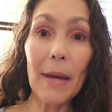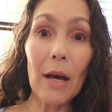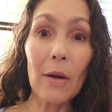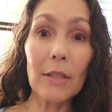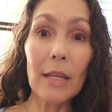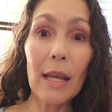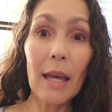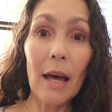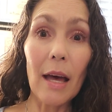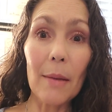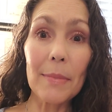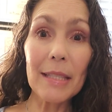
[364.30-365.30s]
about
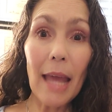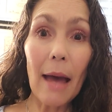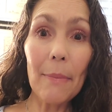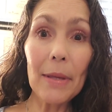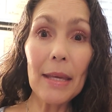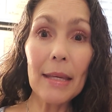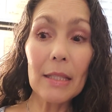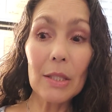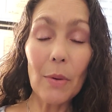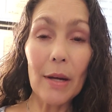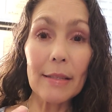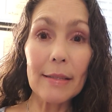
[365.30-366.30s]
um, tapping
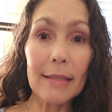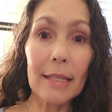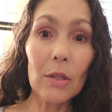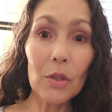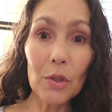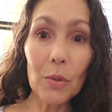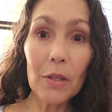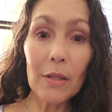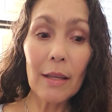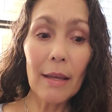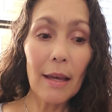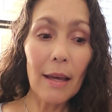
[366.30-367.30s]
into our
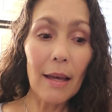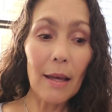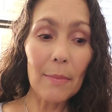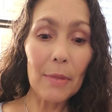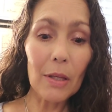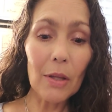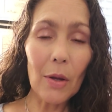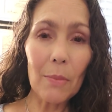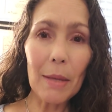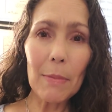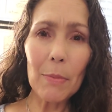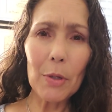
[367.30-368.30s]
instinctual um, you know,
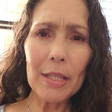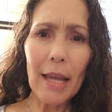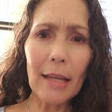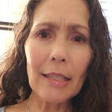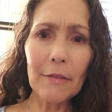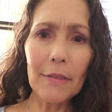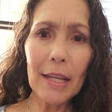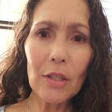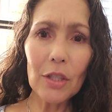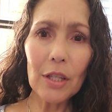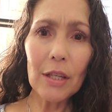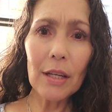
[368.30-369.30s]
maybe protective
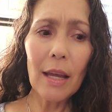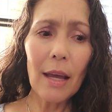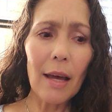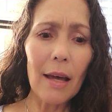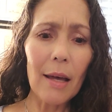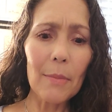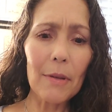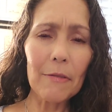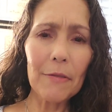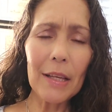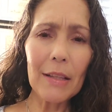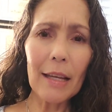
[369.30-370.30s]
nature, um,
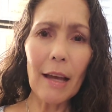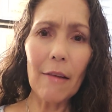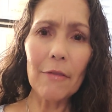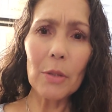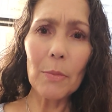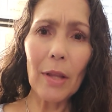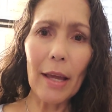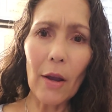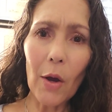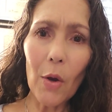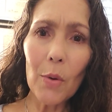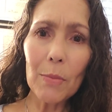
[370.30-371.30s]
feeling comfortable at
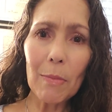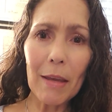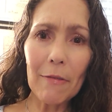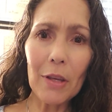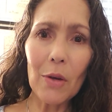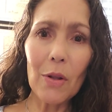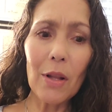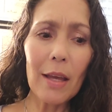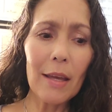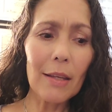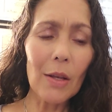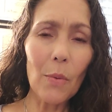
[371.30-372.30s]
home. You may feel,
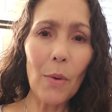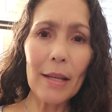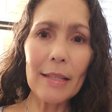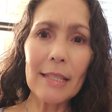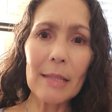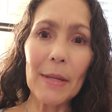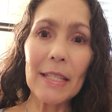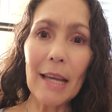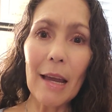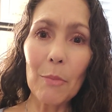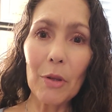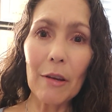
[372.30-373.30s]
you know, wanting to spend
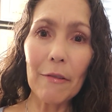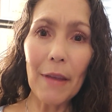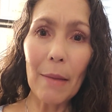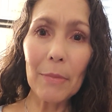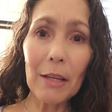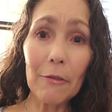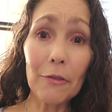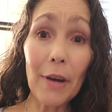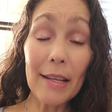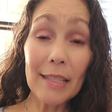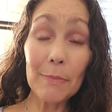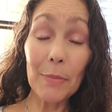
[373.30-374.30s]
time with your family and
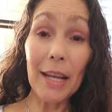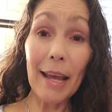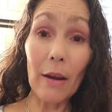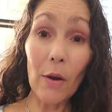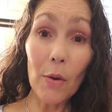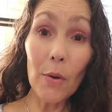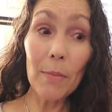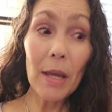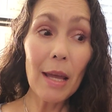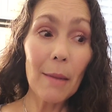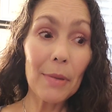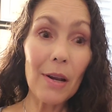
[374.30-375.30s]
friends, but at home.
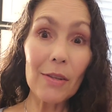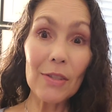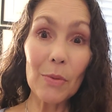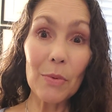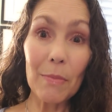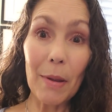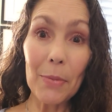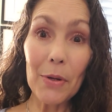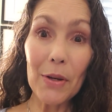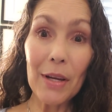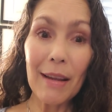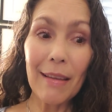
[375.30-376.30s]
But also
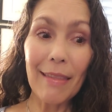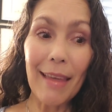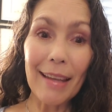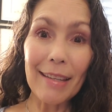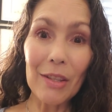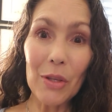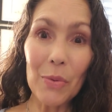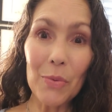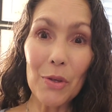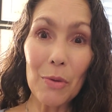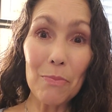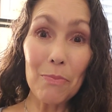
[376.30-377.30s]
remember that
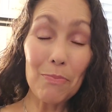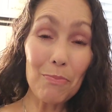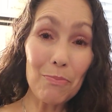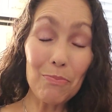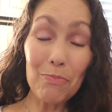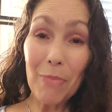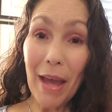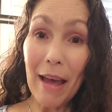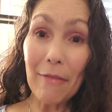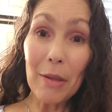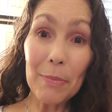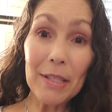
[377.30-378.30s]
you you
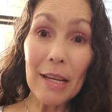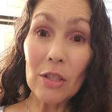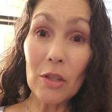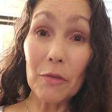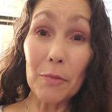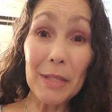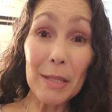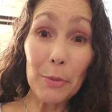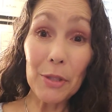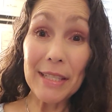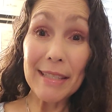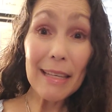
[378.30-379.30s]
have the potential for
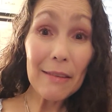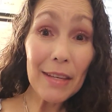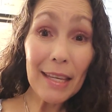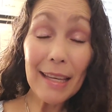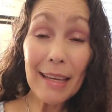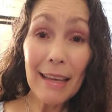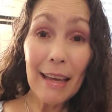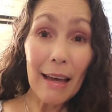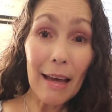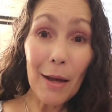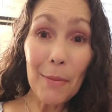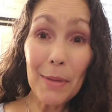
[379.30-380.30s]
misperceiving
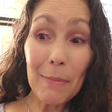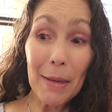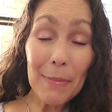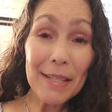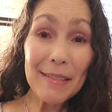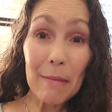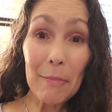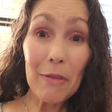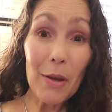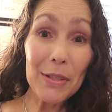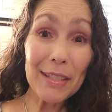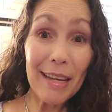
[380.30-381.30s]
um, maybe some
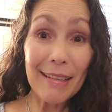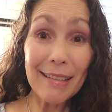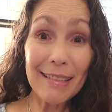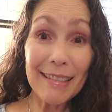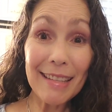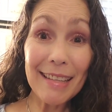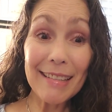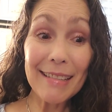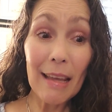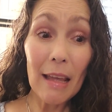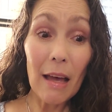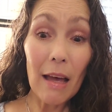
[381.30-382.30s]
of those tendencies.